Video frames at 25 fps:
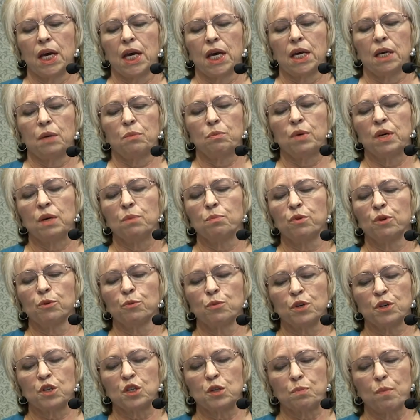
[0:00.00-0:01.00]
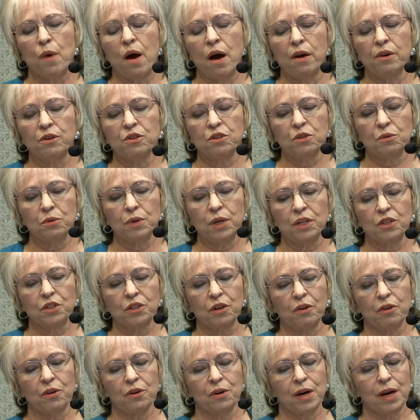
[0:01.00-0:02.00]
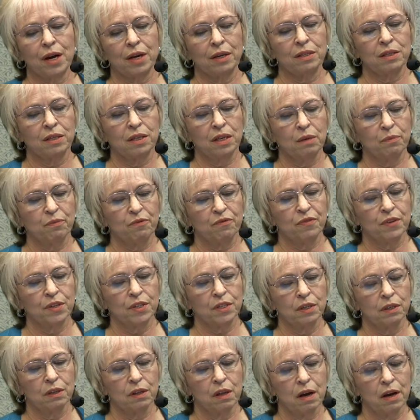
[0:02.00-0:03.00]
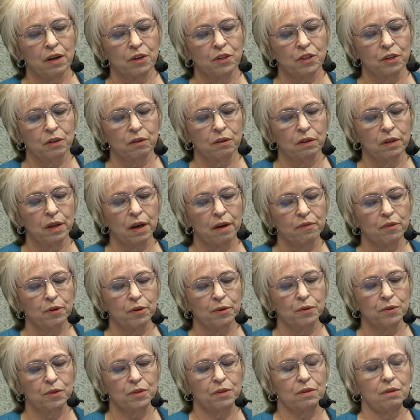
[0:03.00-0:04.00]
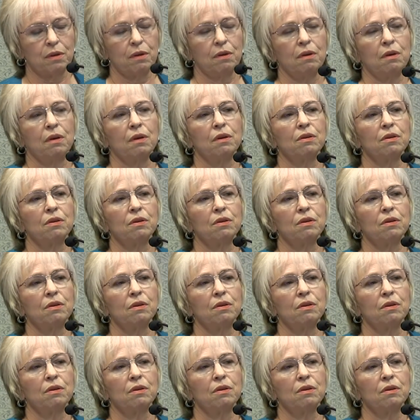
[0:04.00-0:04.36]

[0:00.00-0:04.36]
People respond to each other at deep physiological levels,